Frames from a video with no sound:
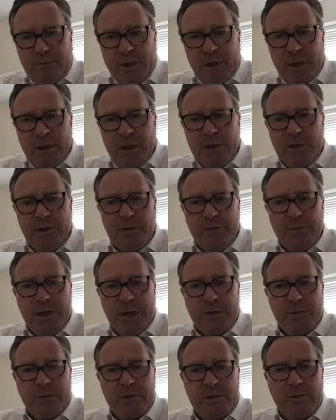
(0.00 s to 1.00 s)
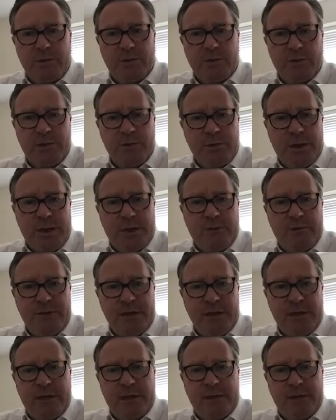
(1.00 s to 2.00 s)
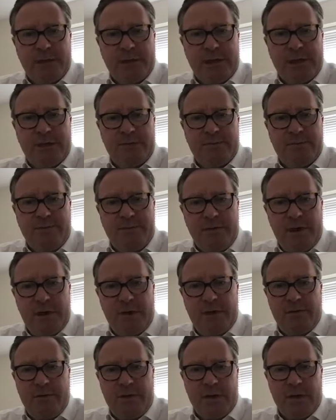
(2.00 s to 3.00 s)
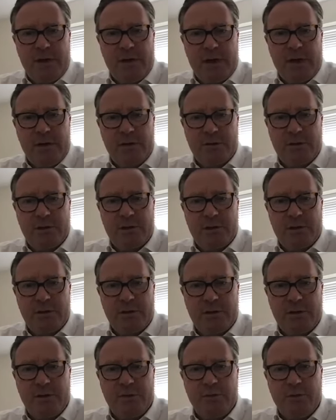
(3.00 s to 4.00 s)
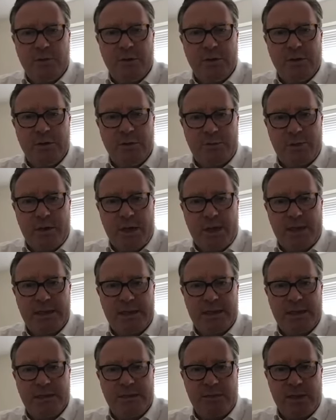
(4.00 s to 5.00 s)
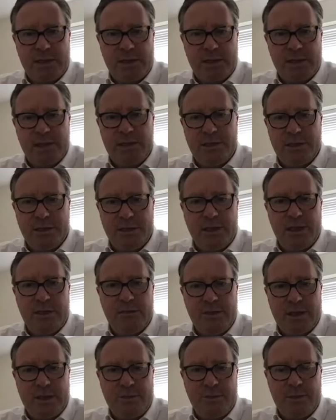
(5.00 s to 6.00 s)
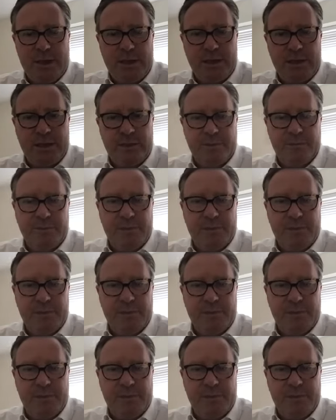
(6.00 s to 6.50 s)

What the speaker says: they should be able to talk to you about a figure that is very, very close to the pricing strategy that they're recommending.